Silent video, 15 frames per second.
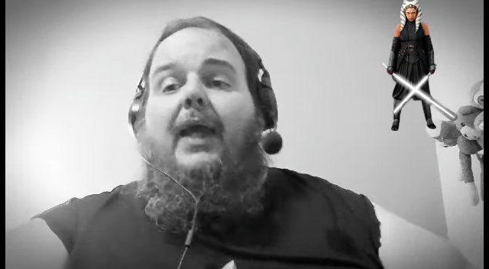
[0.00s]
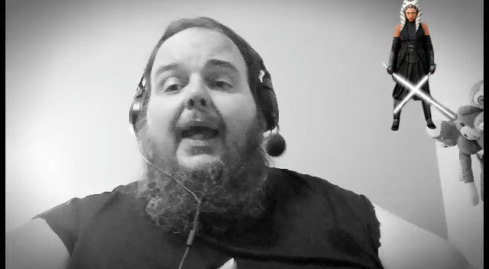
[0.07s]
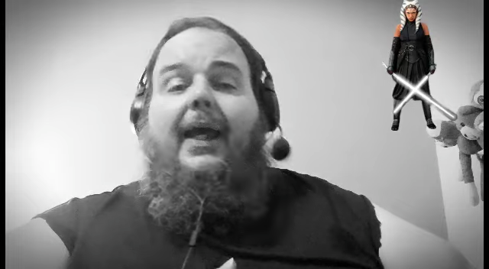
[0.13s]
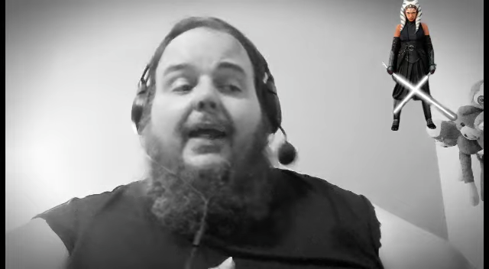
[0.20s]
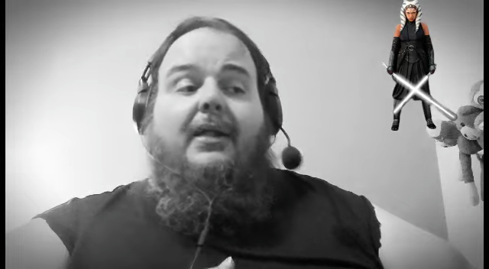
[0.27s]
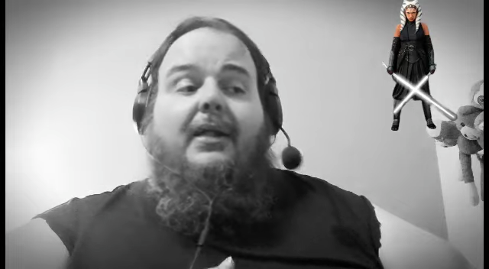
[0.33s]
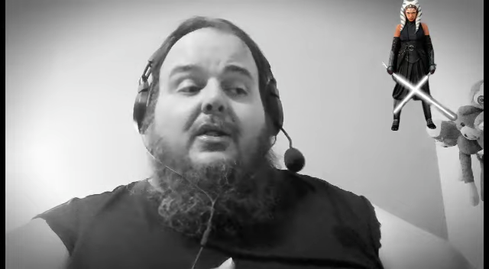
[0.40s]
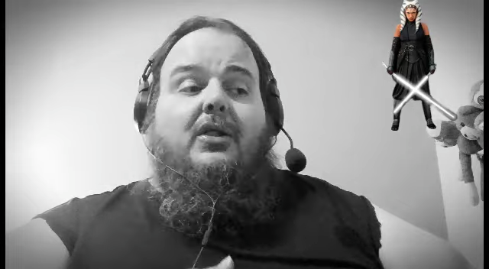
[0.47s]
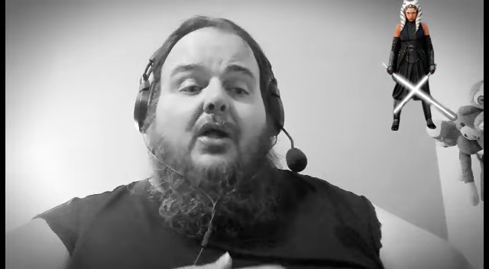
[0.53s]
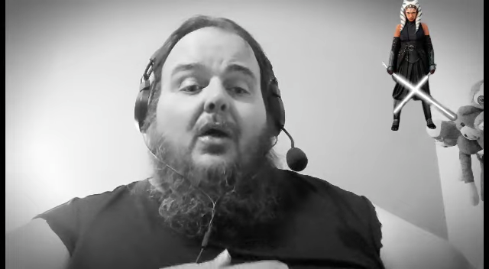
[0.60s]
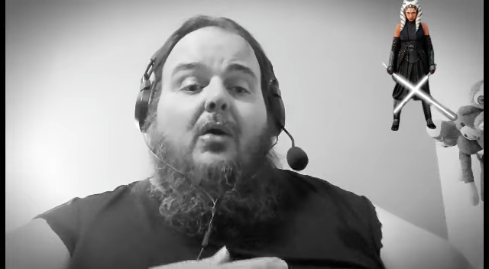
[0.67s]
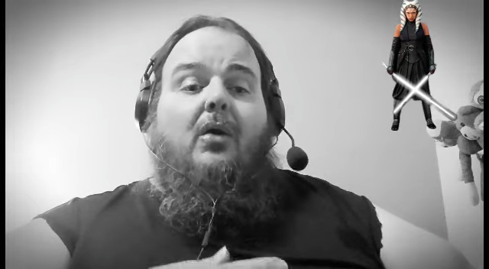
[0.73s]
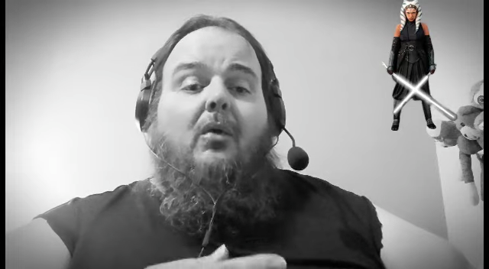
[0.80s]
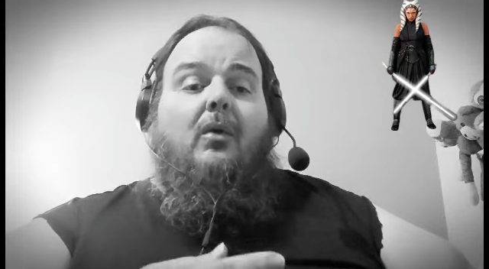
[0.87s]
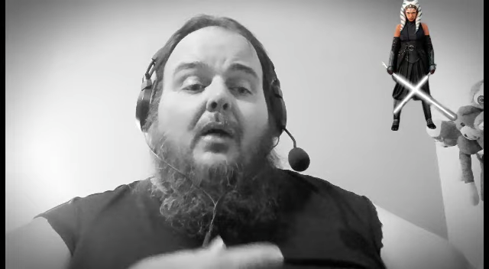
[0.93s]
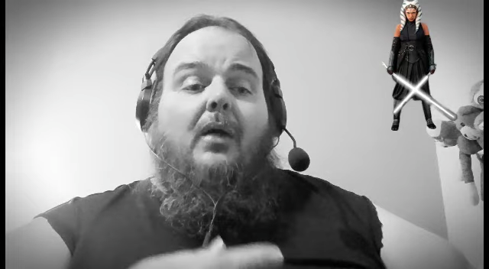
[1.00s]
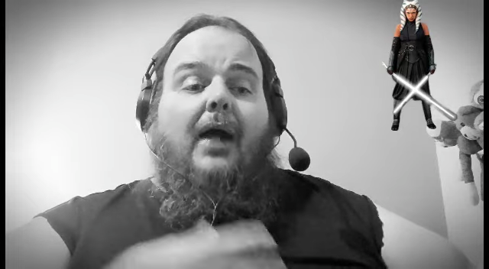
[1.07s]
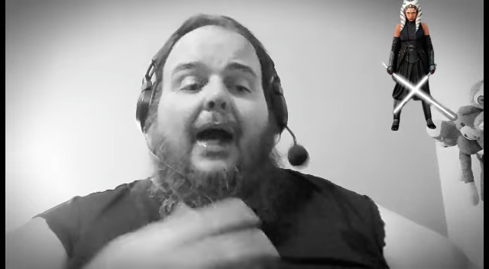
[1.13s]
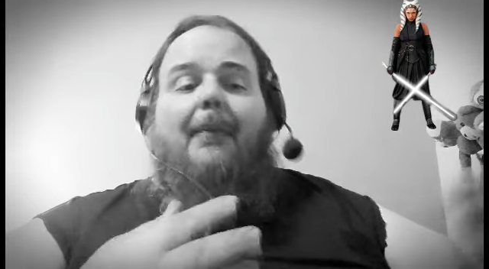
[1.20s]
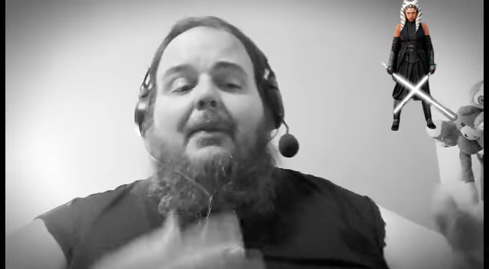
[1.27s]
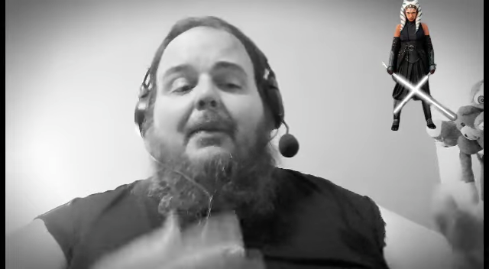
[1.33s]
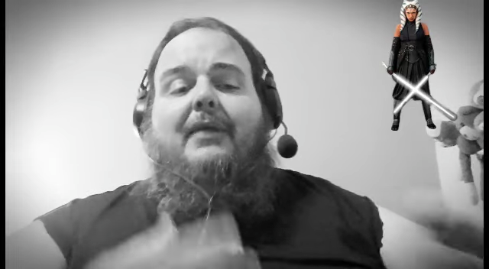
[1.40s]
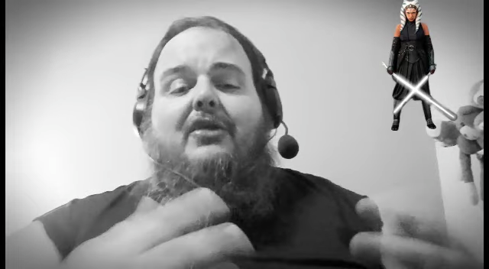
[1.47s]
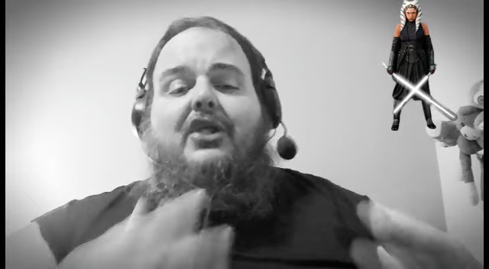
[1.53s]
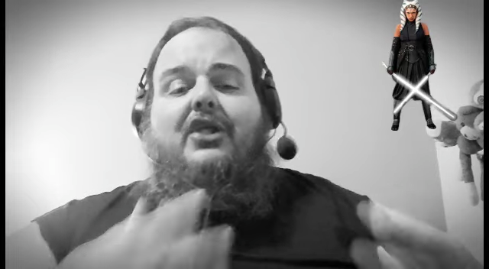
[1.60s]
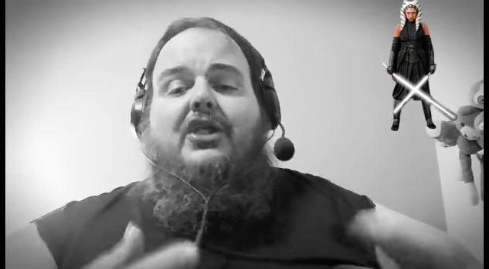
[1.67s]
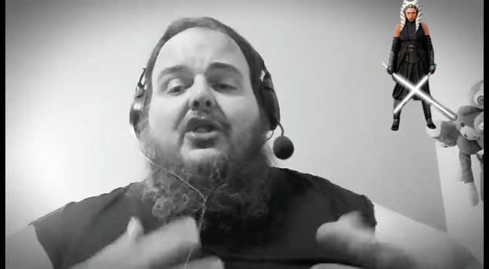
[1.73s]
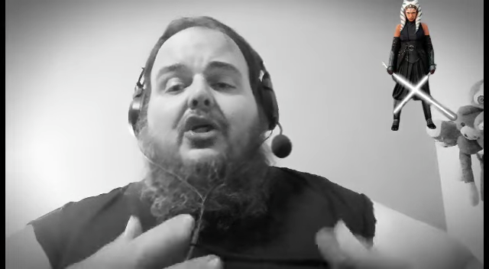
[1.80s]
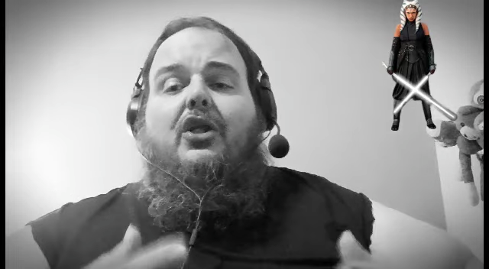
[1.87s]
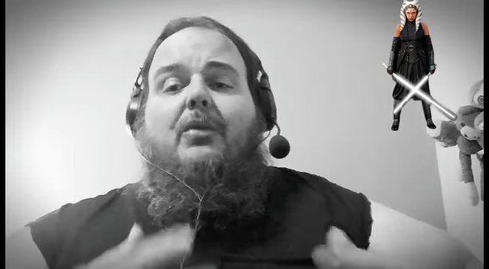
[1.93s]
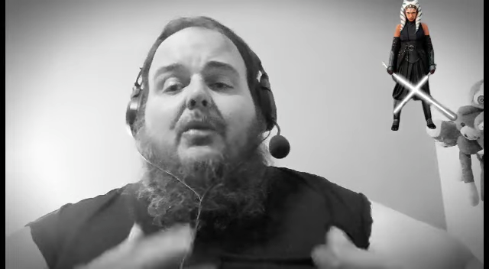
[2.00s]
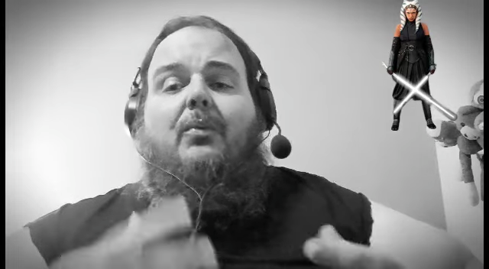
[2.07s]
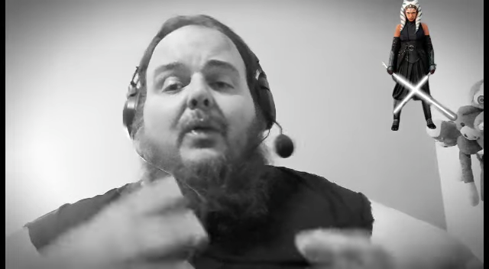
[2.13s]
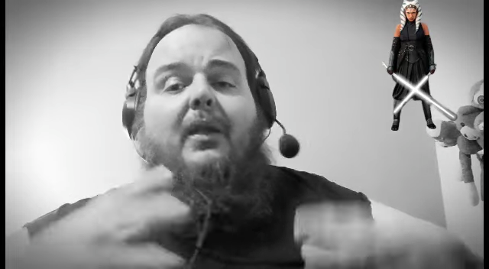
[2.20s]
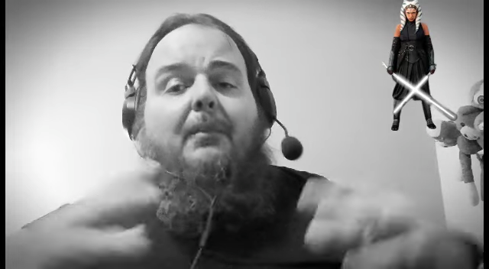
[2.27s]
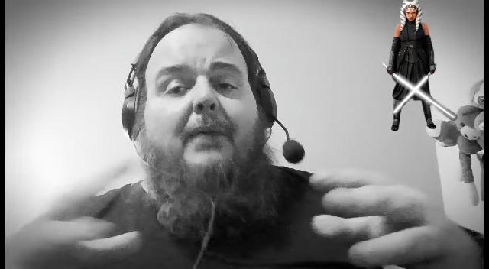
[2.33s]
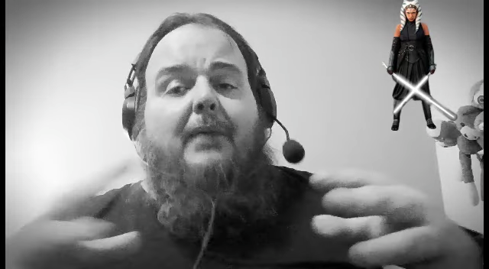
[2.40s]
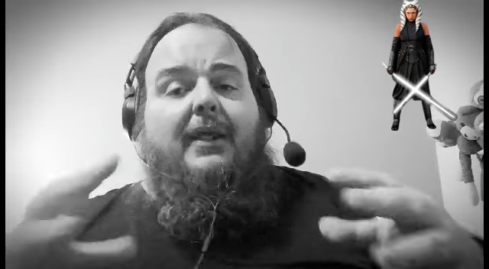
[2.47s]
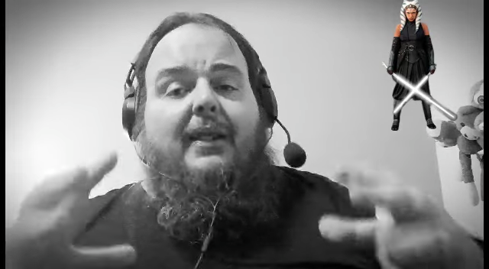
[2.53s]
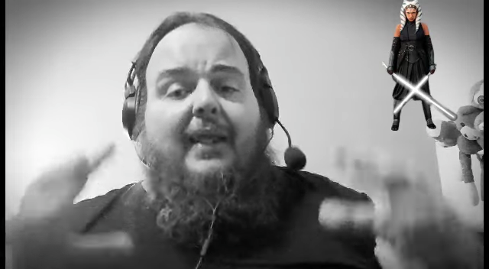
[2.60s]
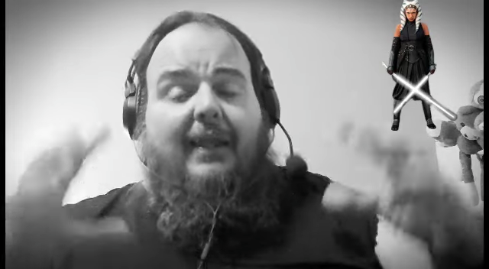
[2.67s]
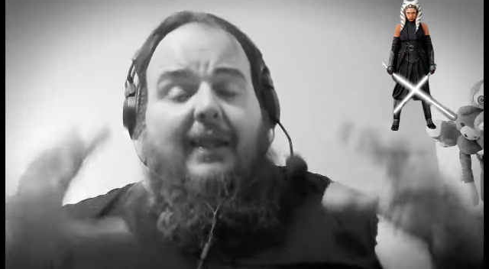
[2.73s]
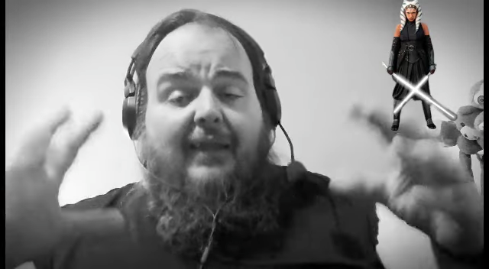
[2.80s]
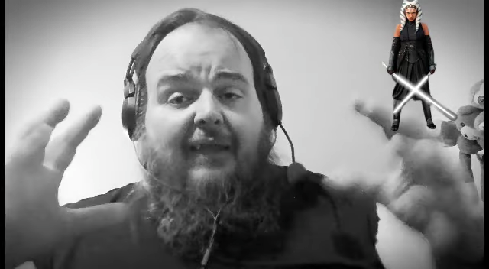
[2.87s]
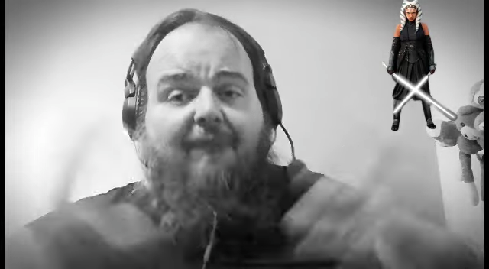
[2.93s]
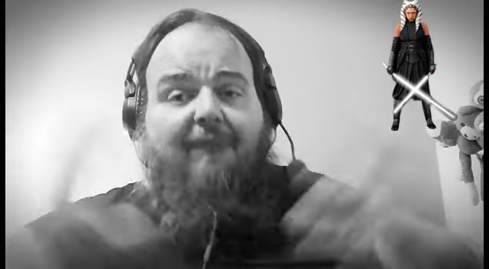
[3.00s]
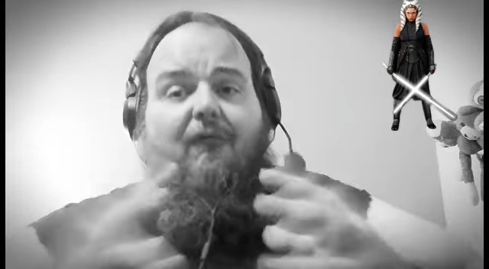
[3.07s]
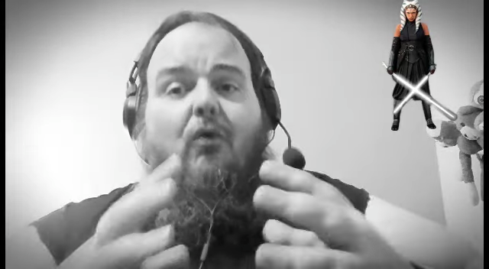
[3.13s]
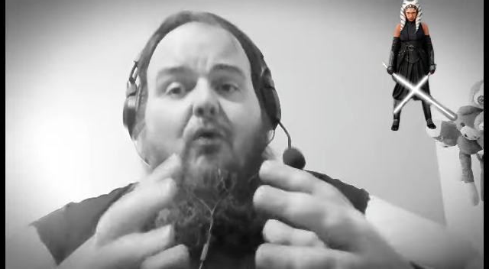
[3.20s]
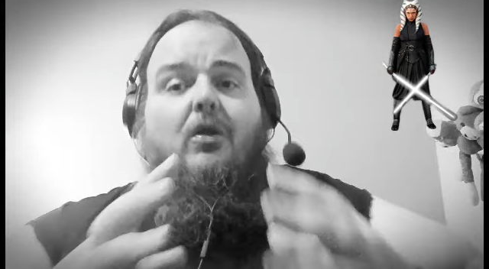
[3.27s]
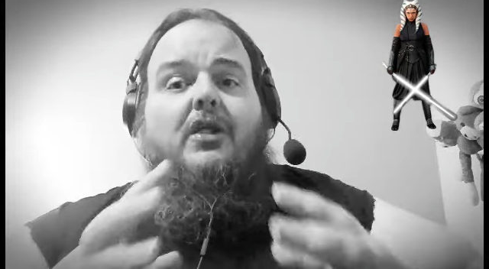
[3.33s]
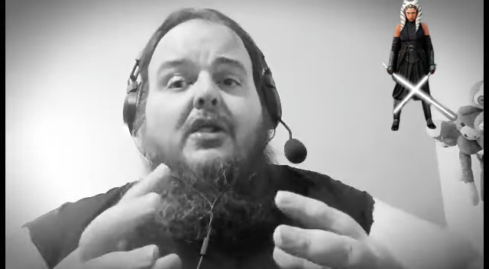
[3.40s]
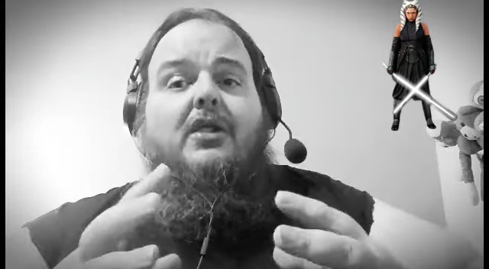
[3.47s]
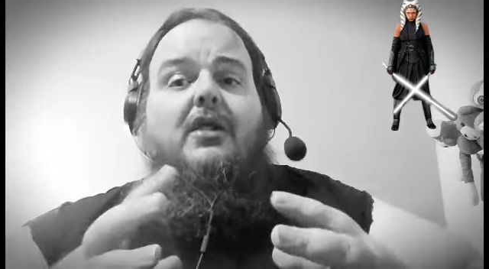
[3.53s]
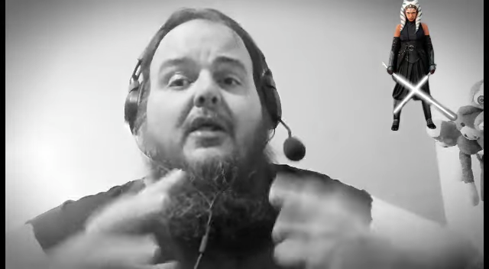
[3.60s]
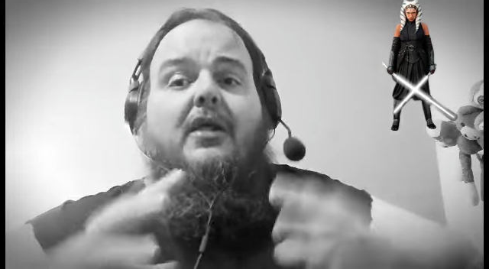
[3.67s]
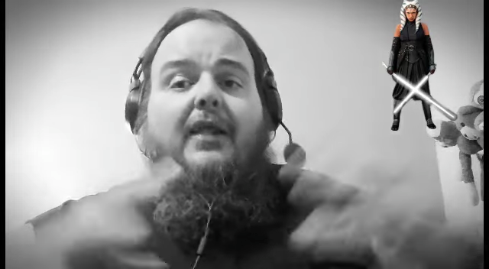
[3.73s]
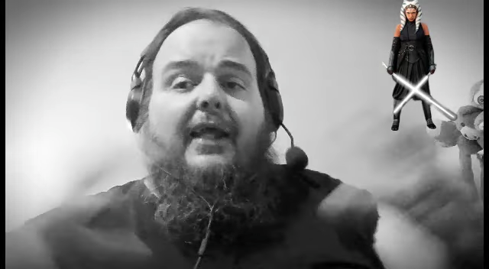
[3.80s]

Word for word: And so I believe she's going to really be the force